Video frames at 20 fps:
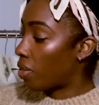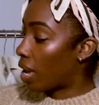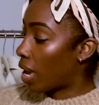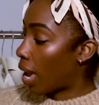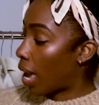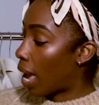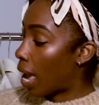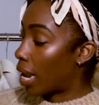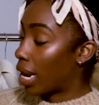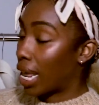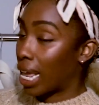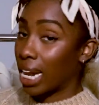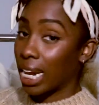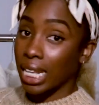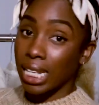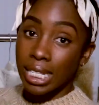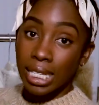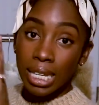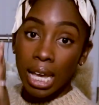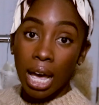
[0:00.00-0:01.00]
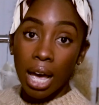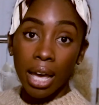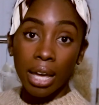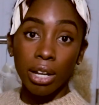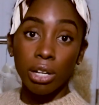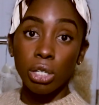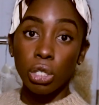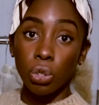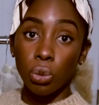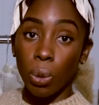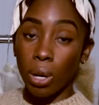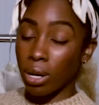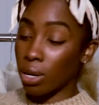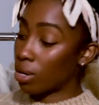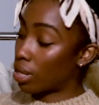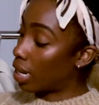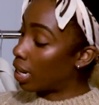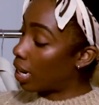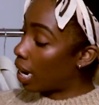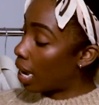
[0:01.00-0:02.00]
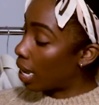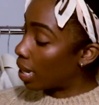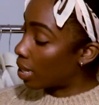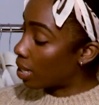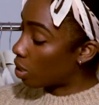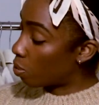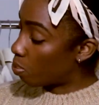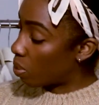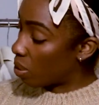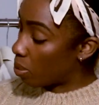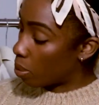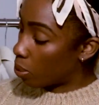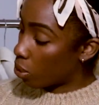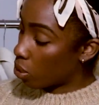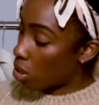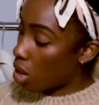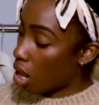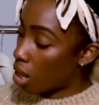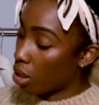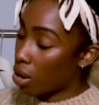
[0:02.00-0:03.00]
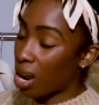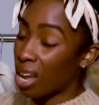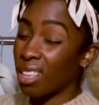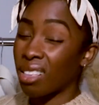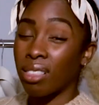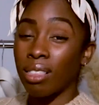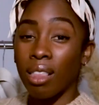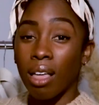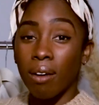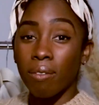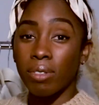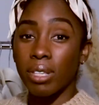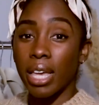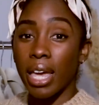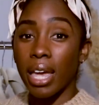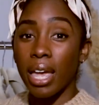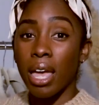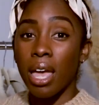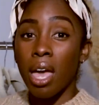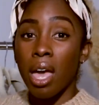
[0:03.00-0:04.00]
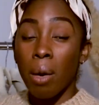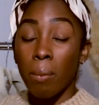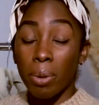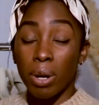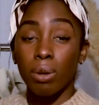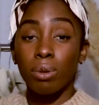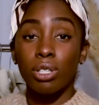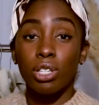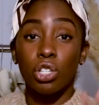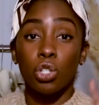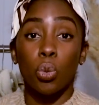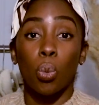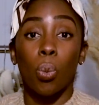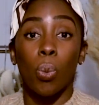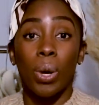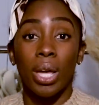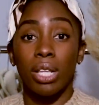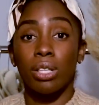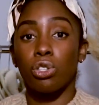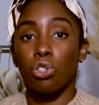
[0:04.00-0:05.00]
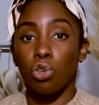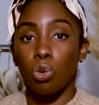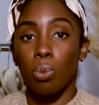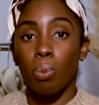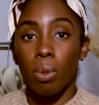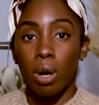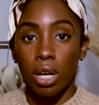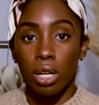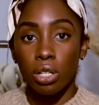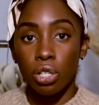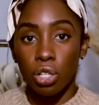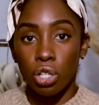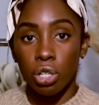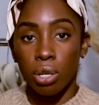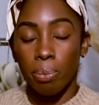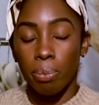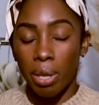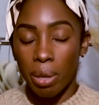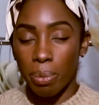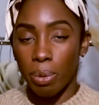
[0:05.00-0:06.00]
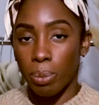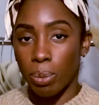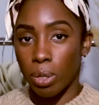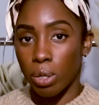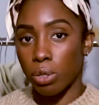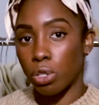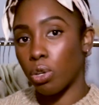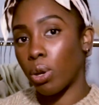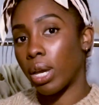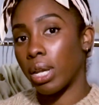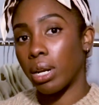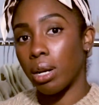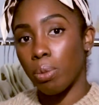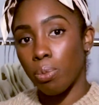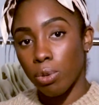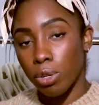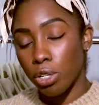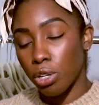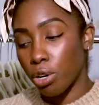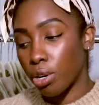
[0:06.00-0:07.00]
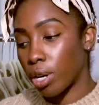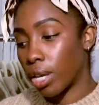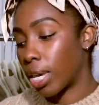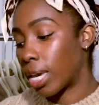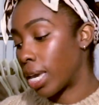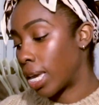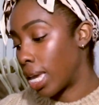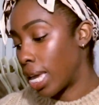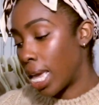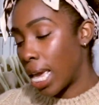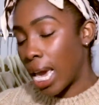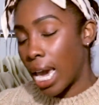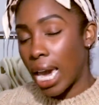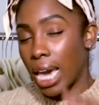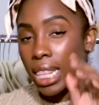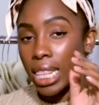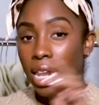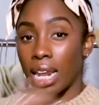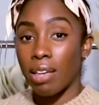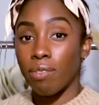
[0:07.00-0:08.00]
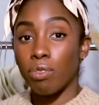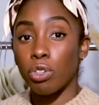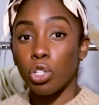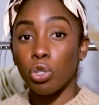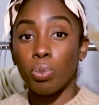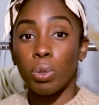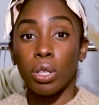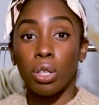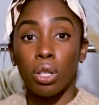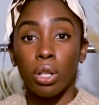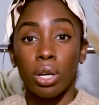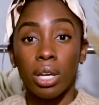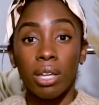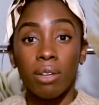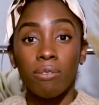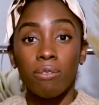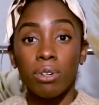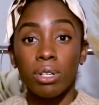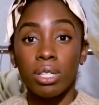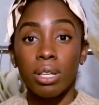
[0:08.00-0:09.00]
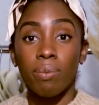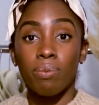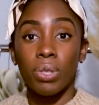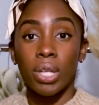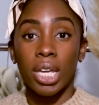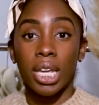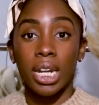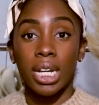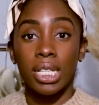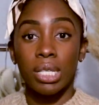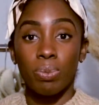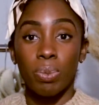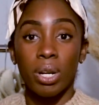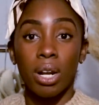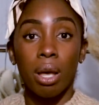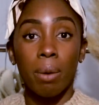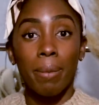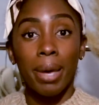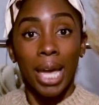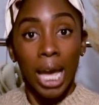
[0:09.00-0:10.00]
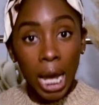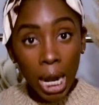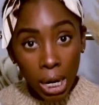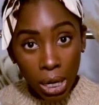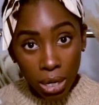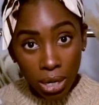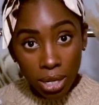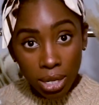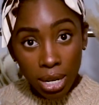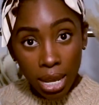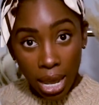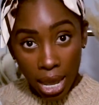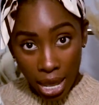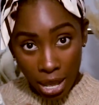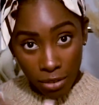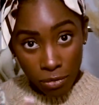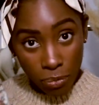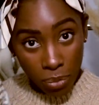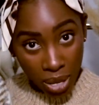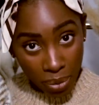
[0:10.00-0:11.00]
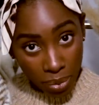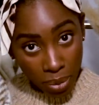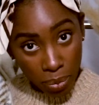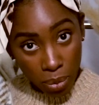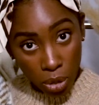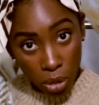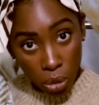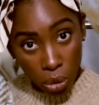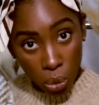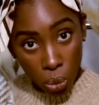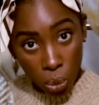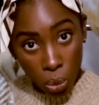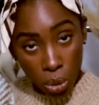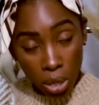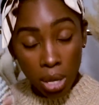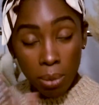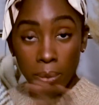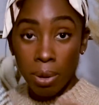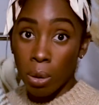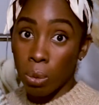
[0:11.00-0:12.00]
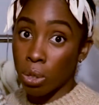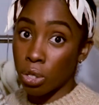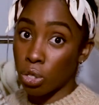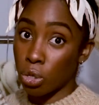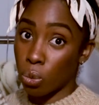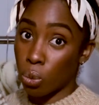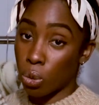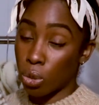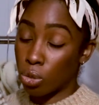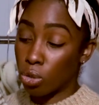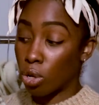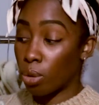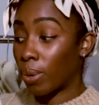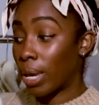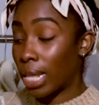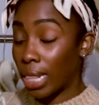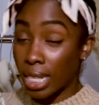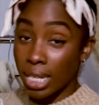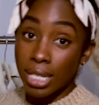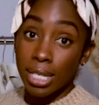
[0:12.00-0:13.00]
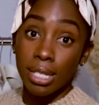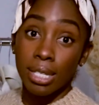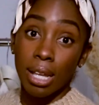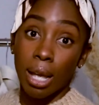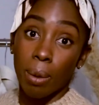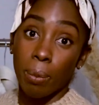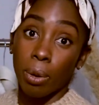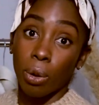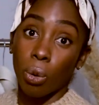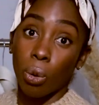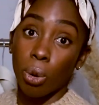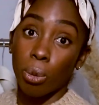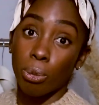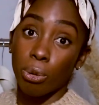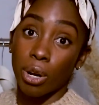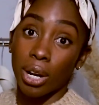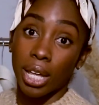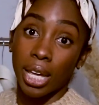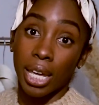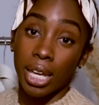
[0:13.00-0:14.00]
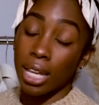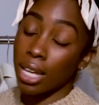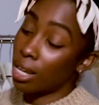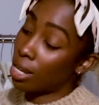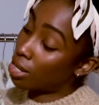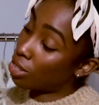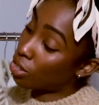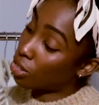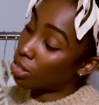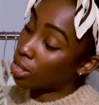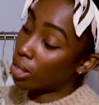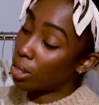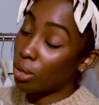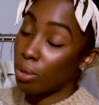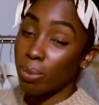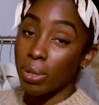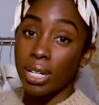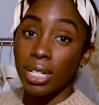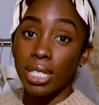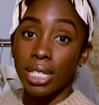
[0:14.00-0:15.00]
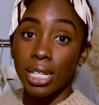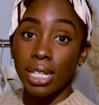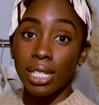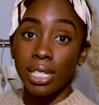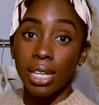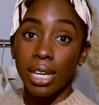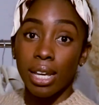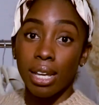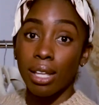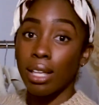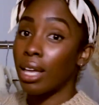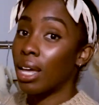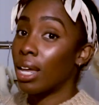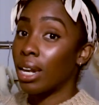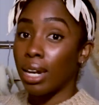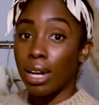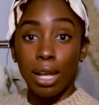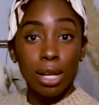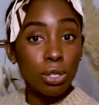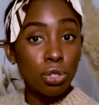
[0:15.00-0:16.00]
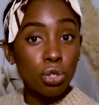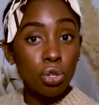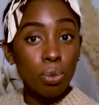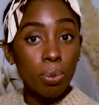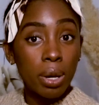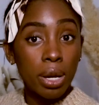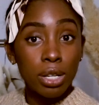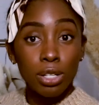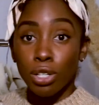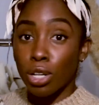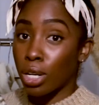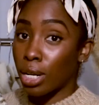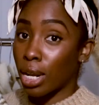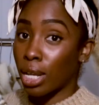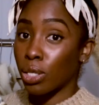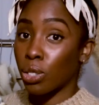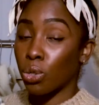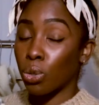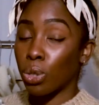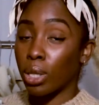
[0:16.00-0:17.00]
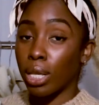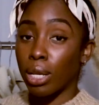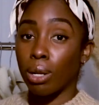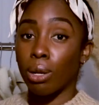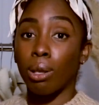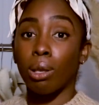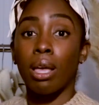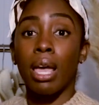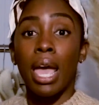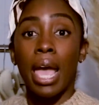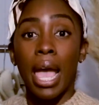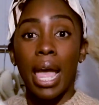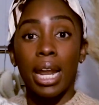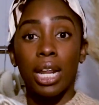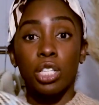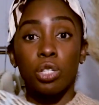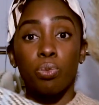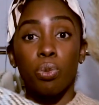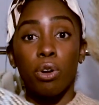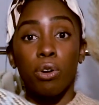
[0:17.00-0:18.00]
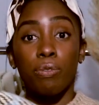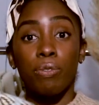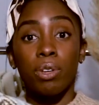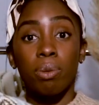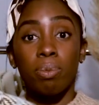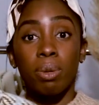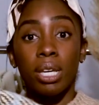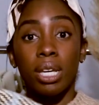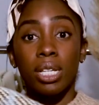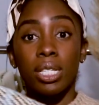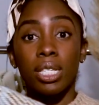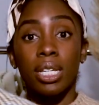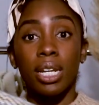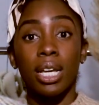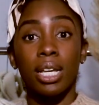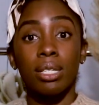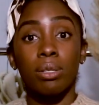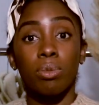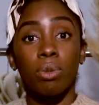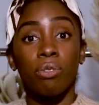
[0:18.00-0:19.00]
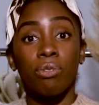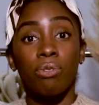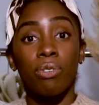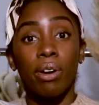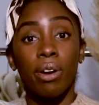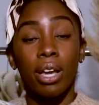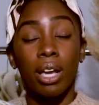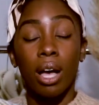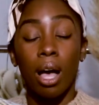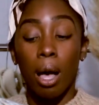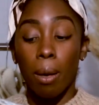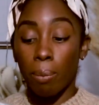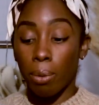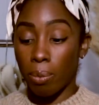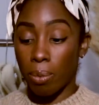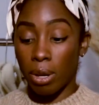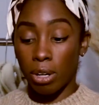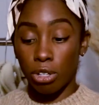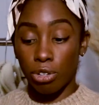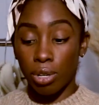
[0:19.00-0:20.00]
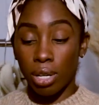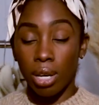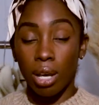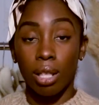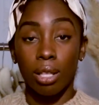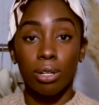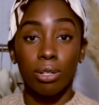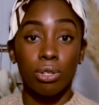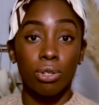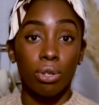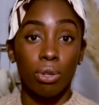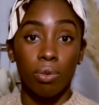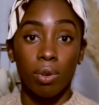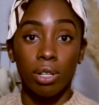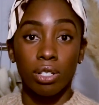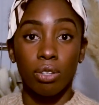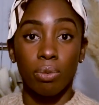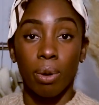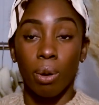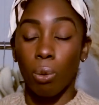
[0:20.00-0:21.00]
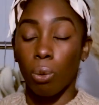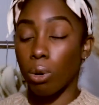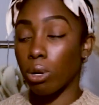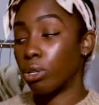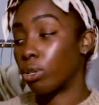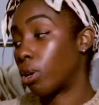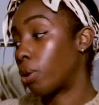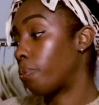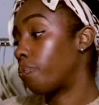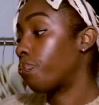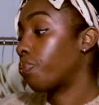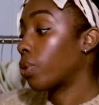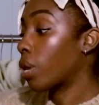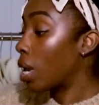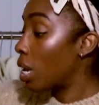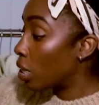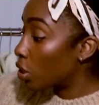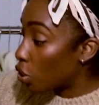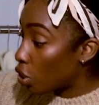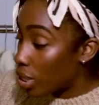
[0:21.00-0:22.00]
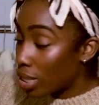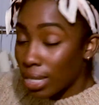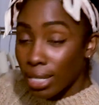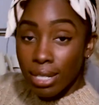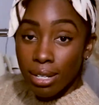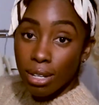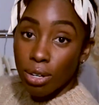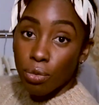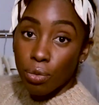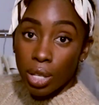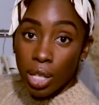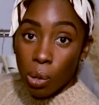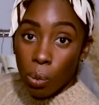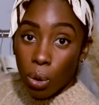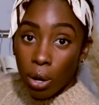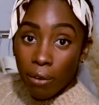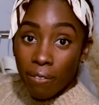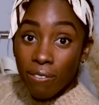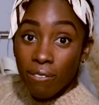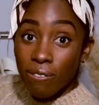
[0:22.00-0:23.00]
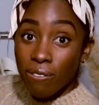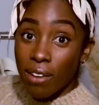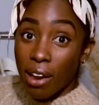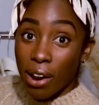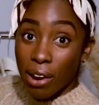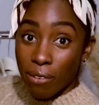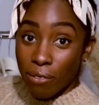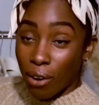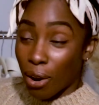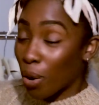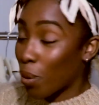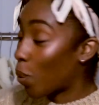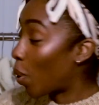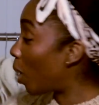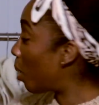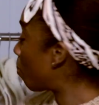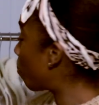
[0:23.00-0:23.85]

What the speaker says: They had an entire sweater that had this baby blue color. I loved it, but it was just way too much baby blue. So I ended up returning it, and then I've just been looking for something, and it's been on my heart to have baby blue in my winter wardrobe, and this is how I'm incorporating it. Just a little bit of detail, not too much, not too little, and it's perfect because it has very complementary colors to the rest of my wardrobe. So this is gonna really work very, very well.